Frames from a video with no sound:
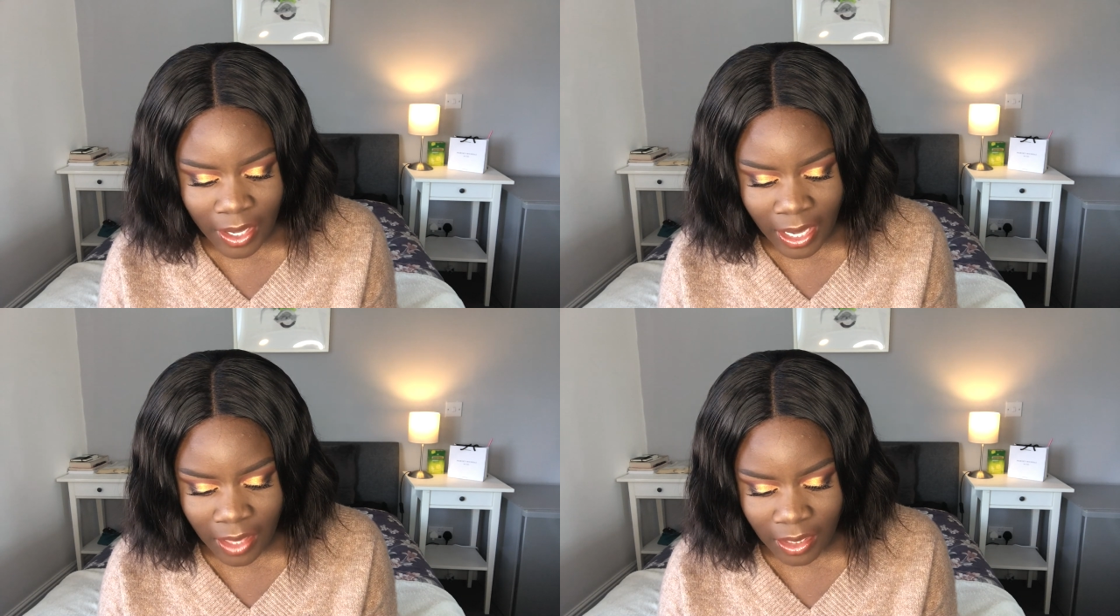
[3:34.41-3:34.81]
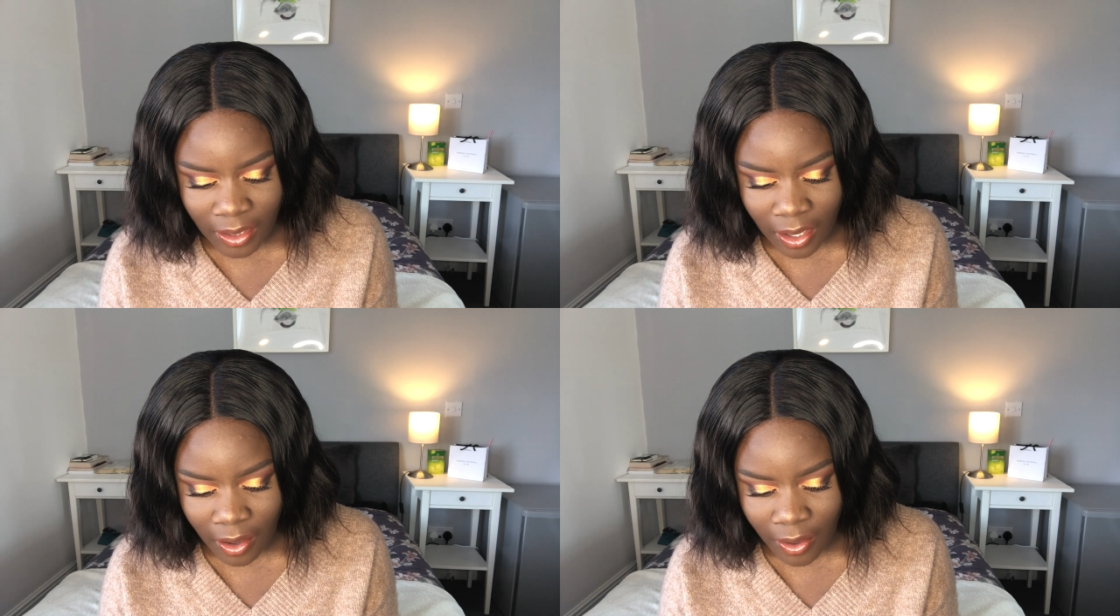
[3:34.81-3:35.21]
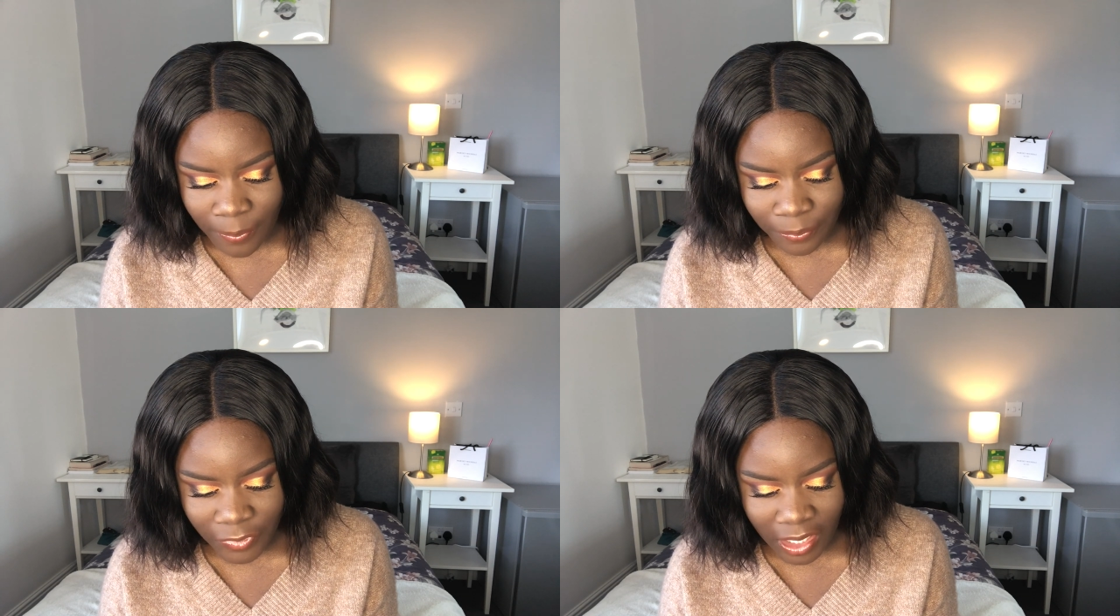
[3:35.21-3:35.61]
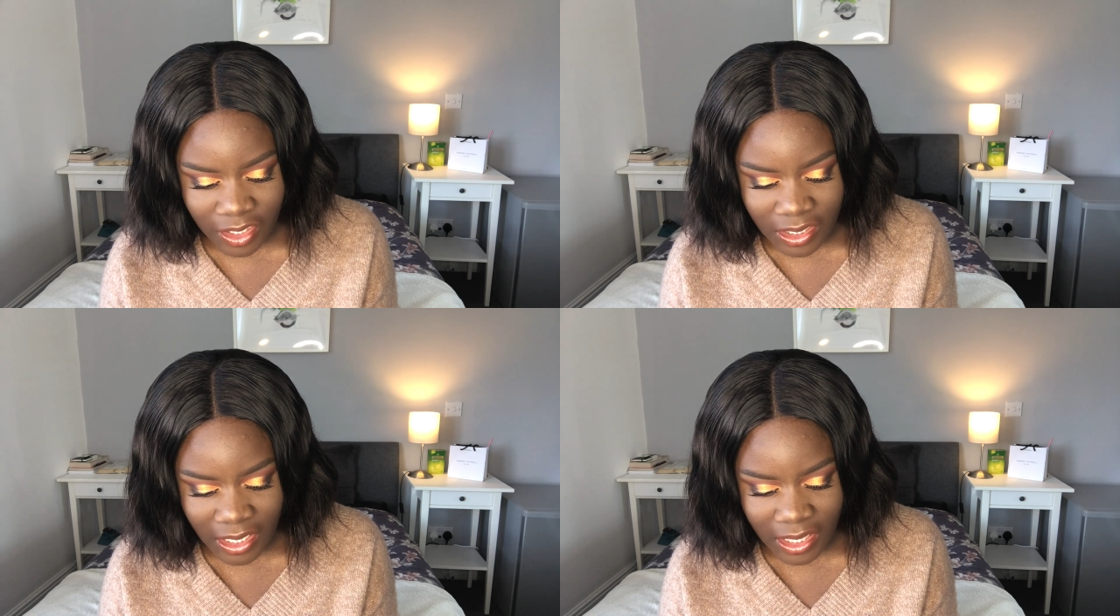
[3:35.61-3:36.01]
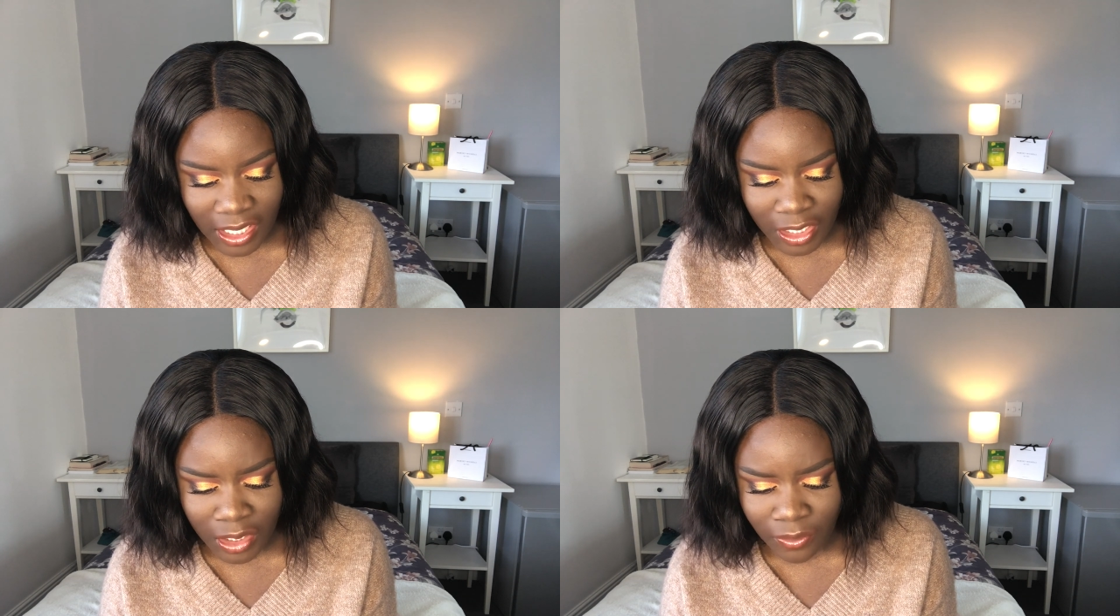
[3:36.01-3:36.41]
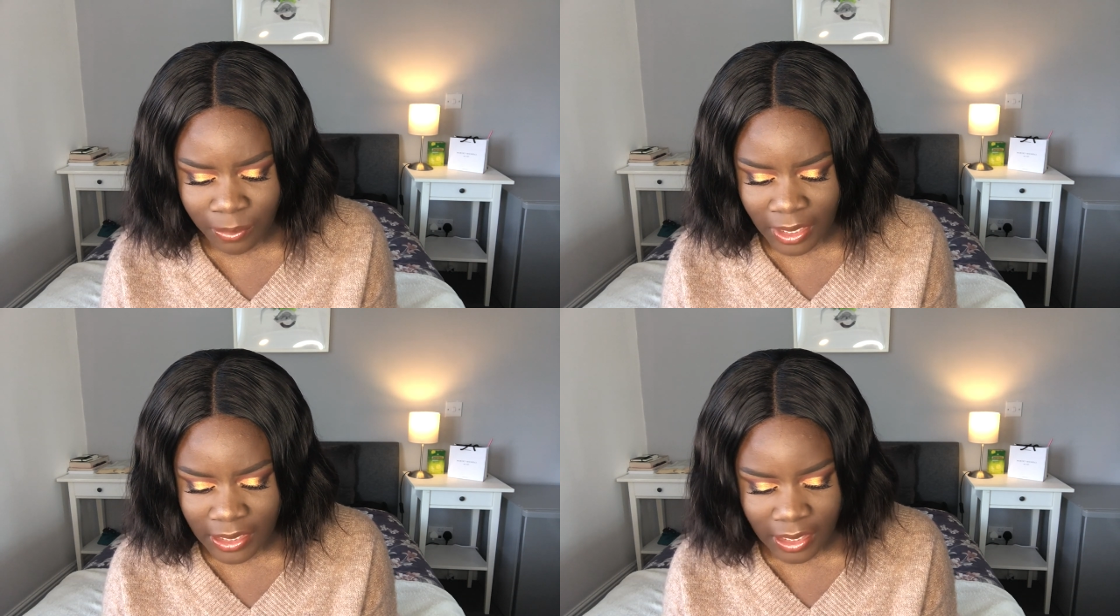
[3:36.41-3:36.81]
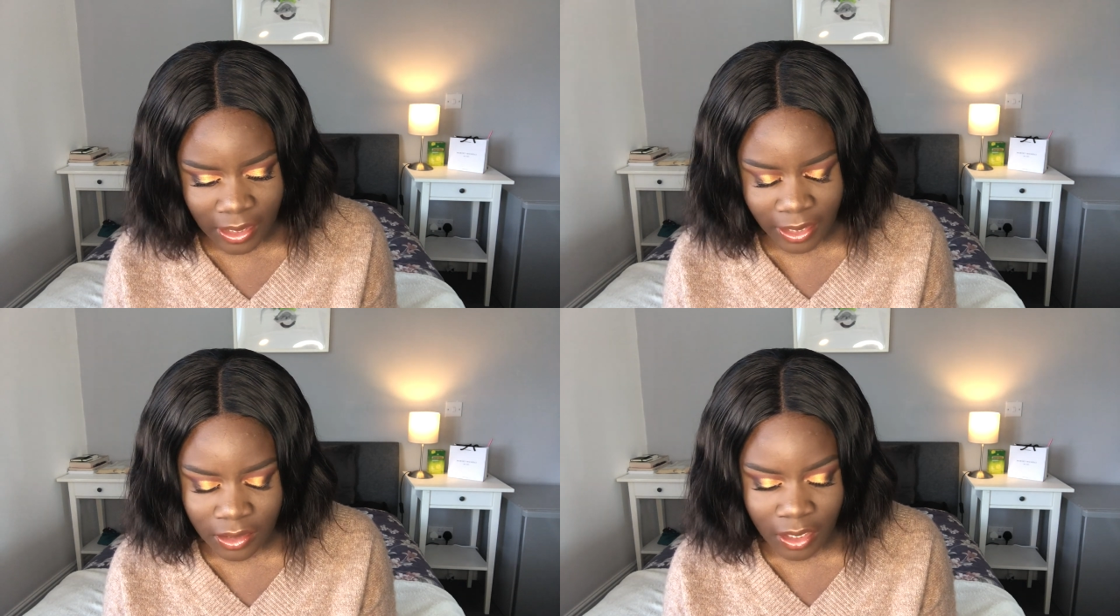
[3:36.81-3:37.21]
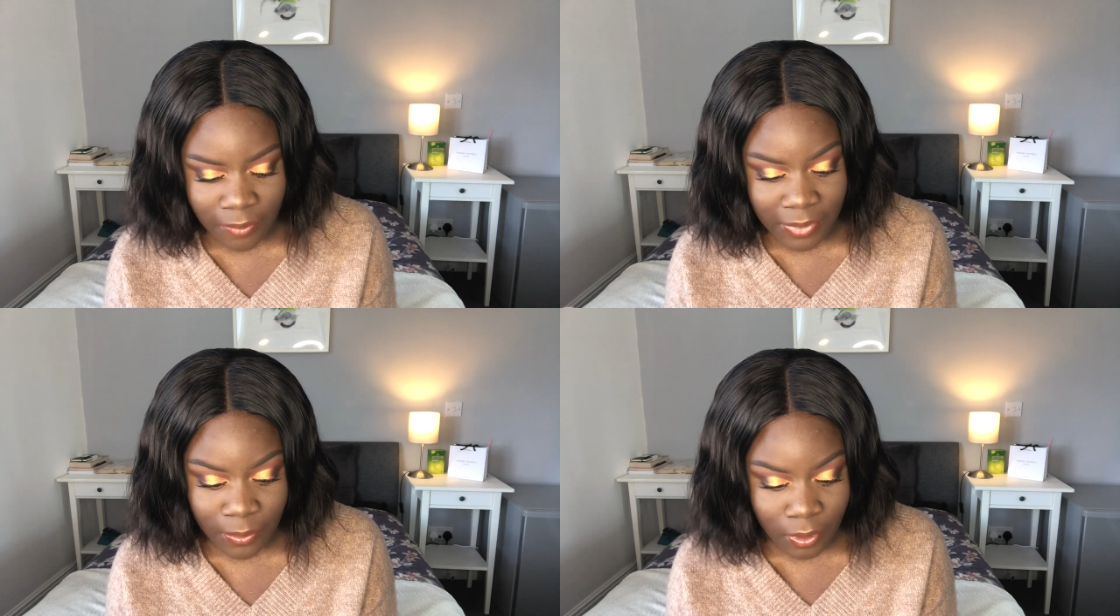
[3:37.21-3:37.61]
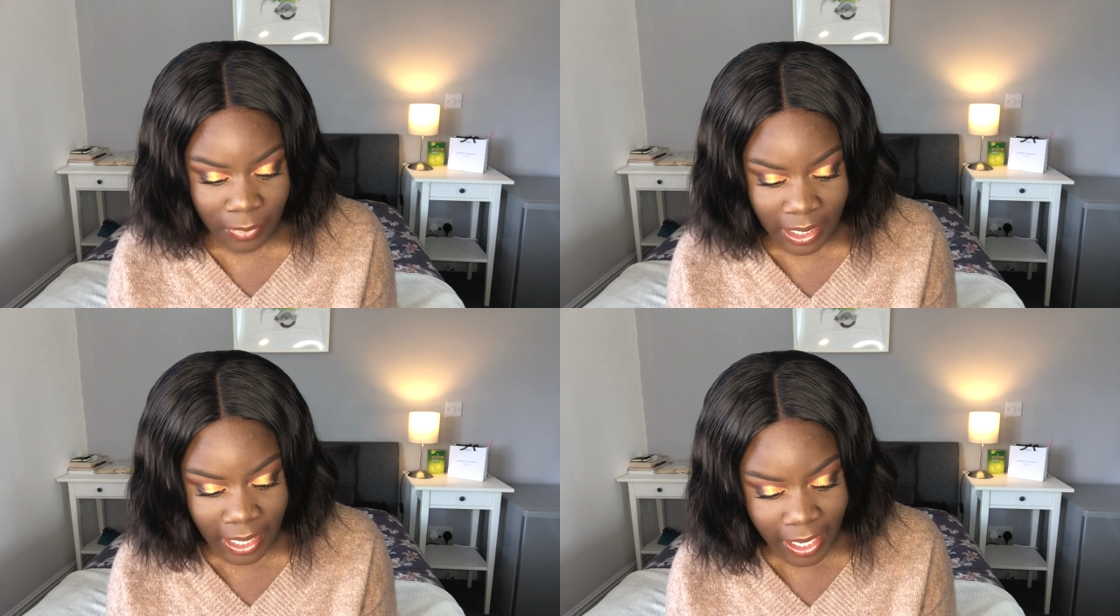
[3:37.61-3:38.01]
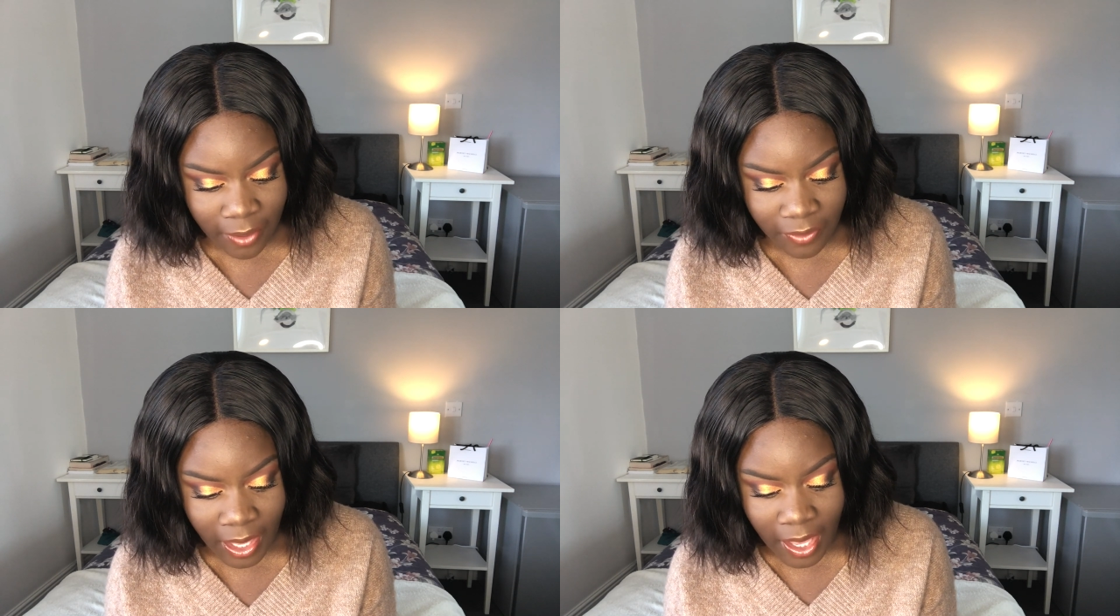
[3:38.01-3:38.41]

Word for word: And then I just said, thank you for placing like certain people in my life.